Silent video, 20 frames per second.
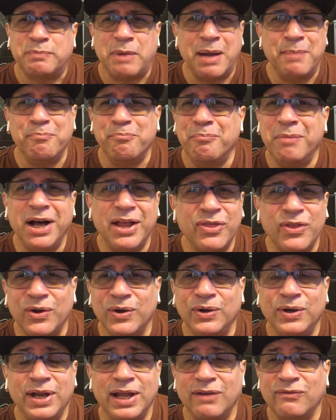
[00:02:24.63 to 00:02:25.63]
My
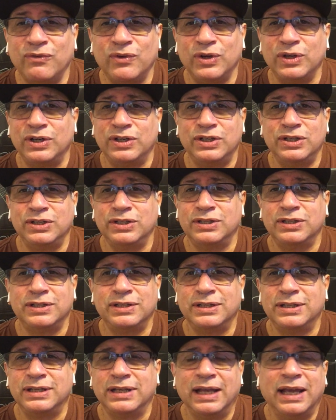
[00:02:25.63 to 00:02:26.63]
mother never
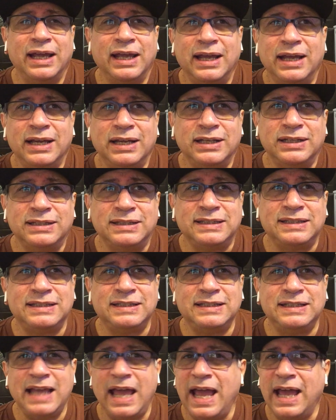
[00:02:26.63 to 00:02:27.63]

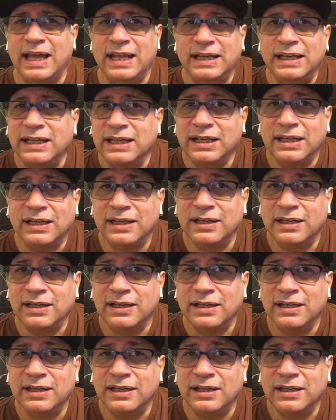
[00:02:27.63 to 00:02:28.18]
said,